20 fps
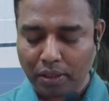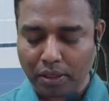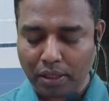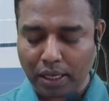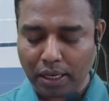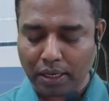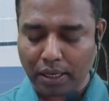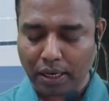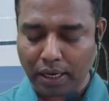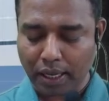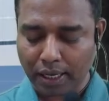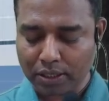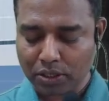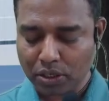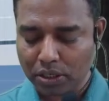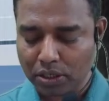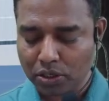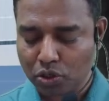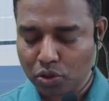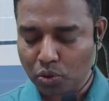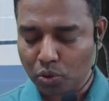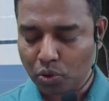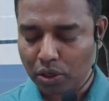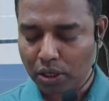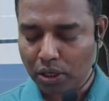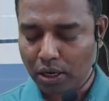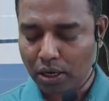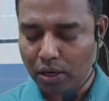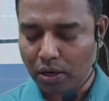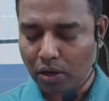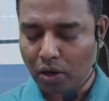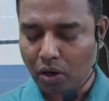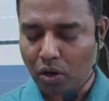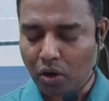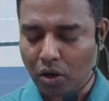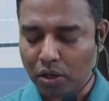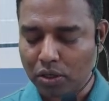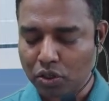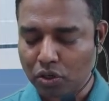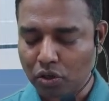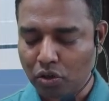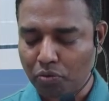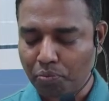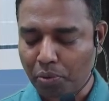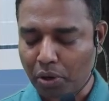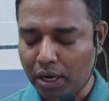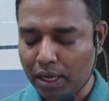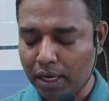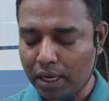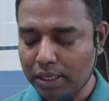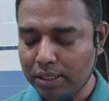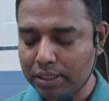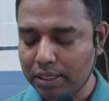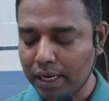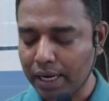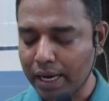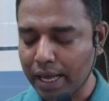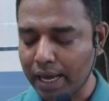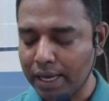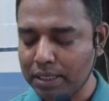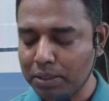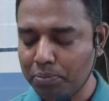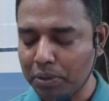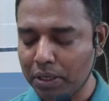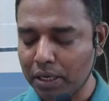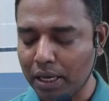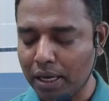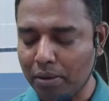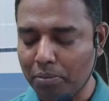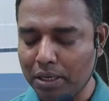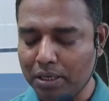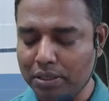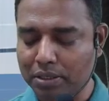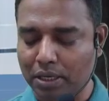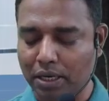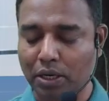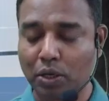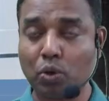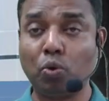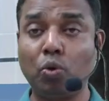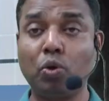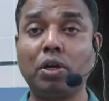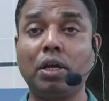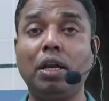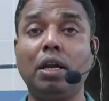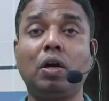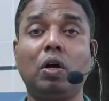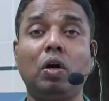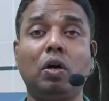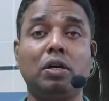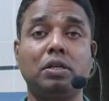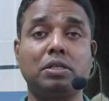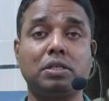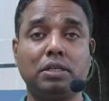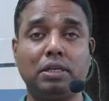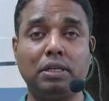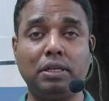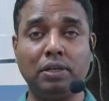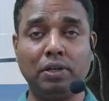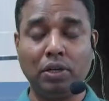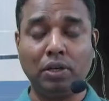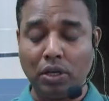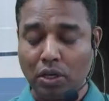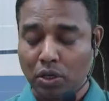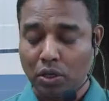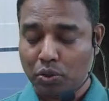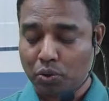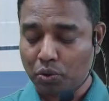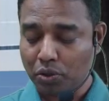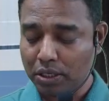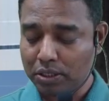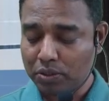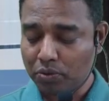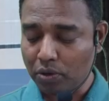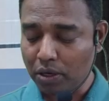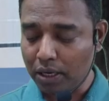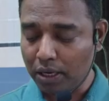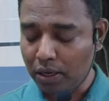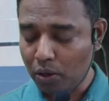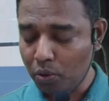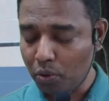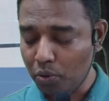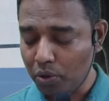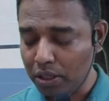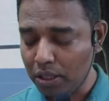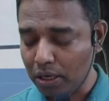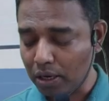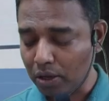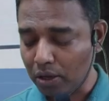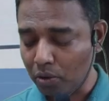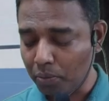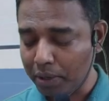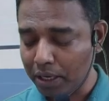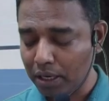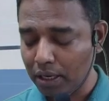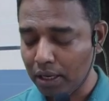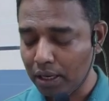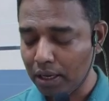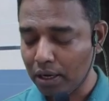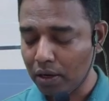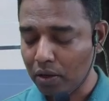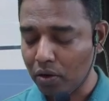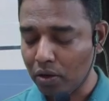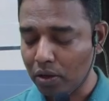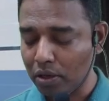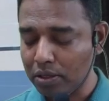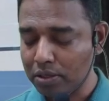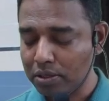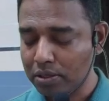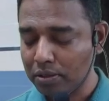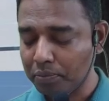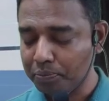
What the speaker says: Then the next is total cost of product Z as per ABC. Total cost. So this will include the raw material cost.